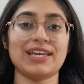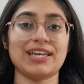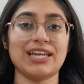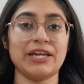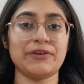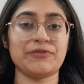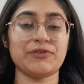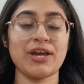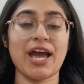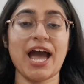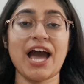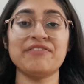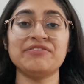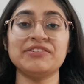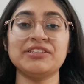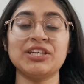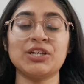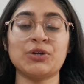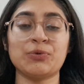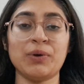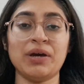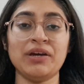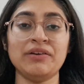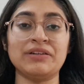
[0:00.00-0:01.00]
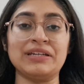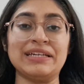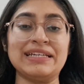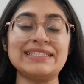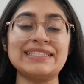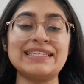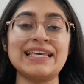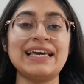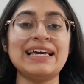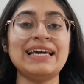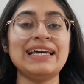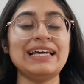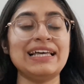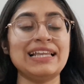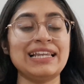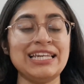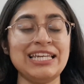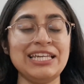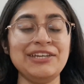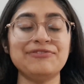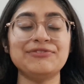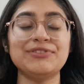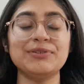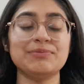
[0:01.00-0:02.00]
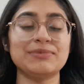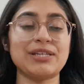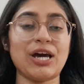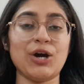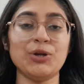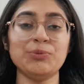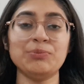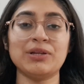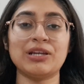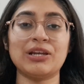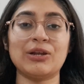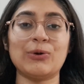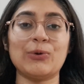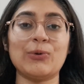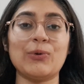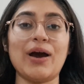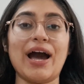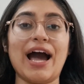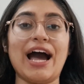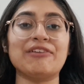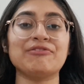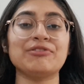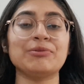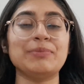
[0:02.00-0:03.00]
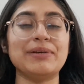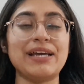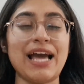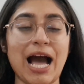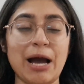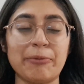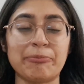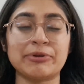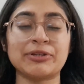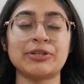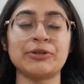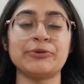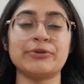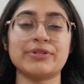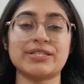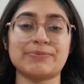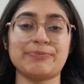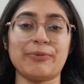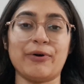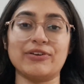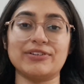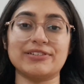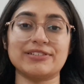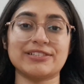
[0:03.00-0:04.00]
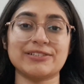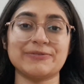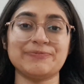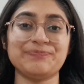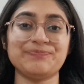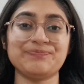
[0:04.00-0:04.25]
If you have any queries, leave them down below and we'll be happy to respond.